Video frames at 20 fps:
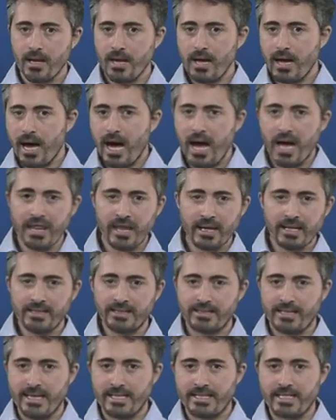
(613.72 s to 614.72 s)
Others
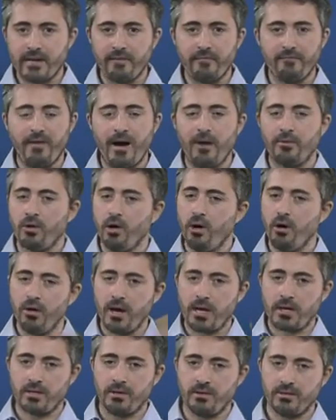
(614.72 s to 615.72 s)
instead are found all
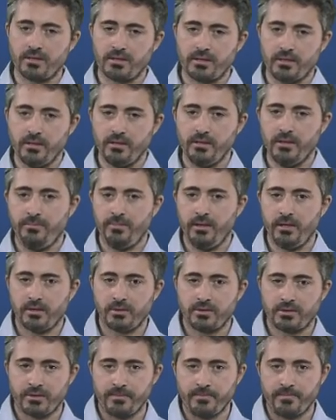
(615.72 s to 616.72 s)
across the
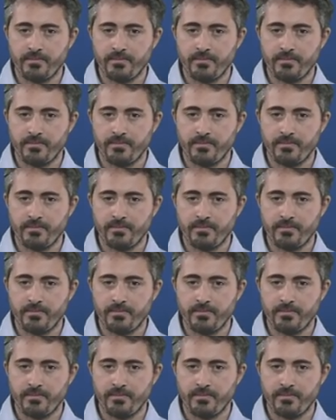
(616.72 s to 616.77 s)
period.